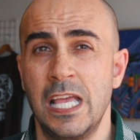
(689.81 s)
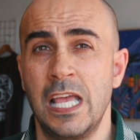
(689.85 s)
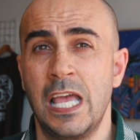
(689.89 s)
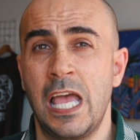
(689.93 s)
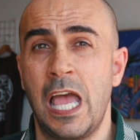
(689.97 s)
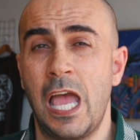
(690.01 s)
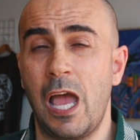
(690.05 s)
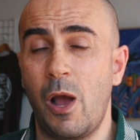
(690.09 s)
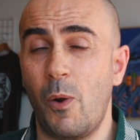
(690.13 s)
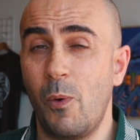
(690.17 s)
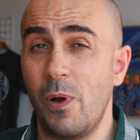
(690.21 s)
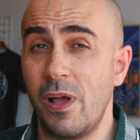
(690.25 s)

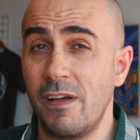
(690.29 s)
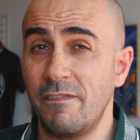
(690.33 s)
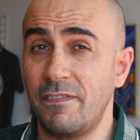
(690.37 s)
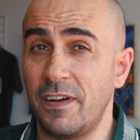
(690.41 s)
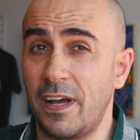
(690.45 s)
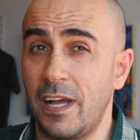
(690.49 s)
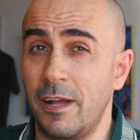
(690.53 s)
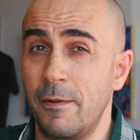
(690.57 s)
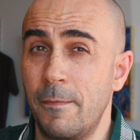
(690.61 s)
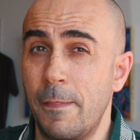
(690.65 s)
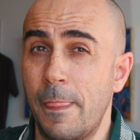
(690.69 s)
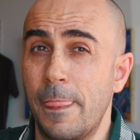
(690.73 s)

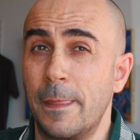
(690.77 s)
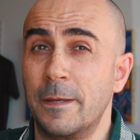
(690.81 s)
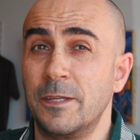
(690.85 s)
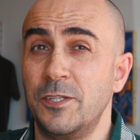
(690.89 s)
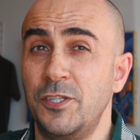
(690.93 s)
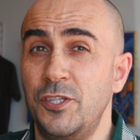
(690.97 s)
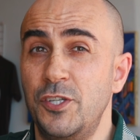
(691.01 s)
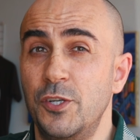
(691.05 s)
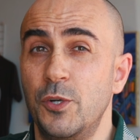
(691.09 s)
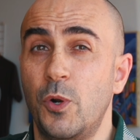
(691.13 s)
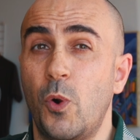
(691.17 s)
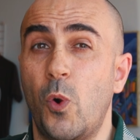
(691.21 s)
However,
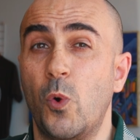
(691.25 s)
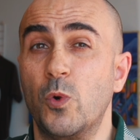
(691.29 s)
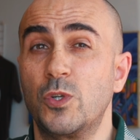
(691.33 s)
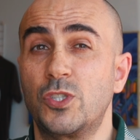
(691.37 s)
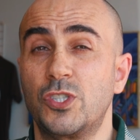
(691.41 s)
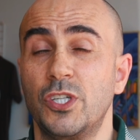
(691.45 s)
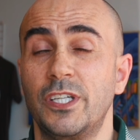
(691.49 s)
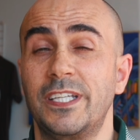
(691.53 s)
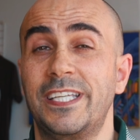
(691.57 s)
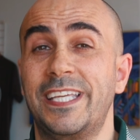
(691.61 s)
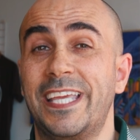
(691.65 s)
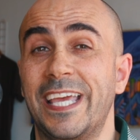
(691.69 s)
you
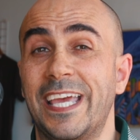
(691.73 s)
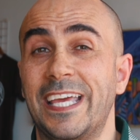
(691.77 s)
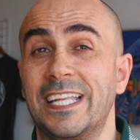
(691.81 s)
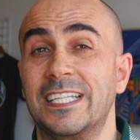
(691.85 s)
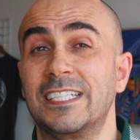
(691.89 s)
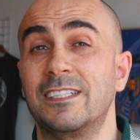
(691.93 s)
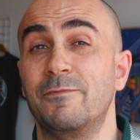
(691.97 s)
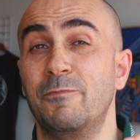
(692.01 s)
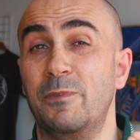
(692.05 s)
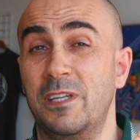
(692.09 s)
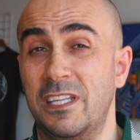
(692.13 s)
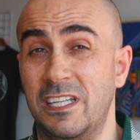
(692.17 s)
also get
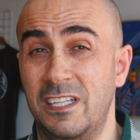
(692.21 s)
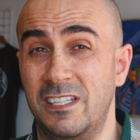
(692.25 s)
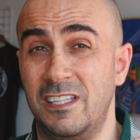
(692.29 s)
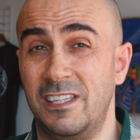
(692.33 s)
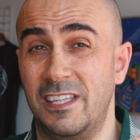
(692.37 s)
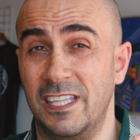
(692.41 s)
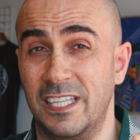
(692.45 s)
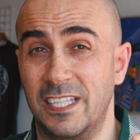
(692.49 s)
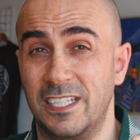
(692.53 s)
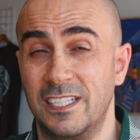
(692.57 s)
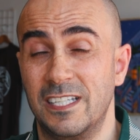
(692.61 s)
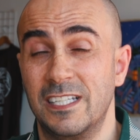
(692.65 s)
with
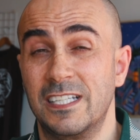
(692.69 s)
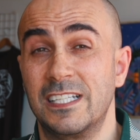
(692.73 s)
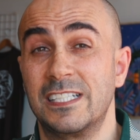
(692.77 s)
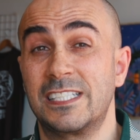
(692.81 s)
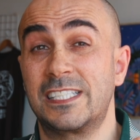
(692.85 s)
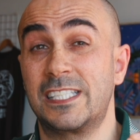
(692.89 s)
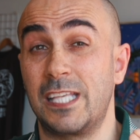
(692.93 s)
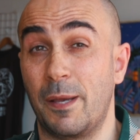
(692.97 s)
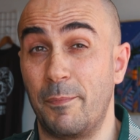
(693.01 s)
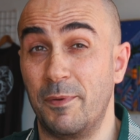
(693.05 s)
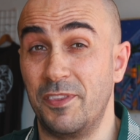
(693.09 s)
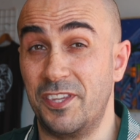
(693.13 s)

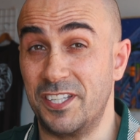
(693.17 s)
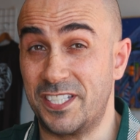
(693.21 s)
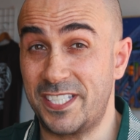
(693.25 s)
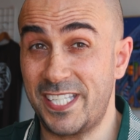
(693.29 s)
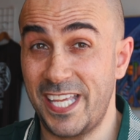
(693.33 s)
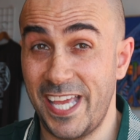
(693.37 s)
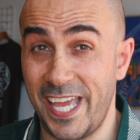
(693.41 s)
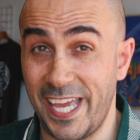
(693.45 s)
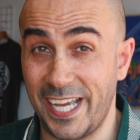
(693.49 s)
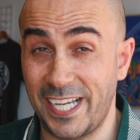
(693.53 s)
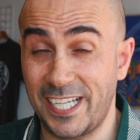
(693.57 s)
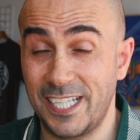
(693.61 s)
some of the
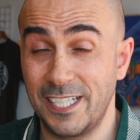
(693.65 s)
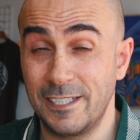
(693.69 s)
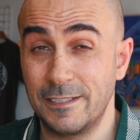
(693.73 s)
tech.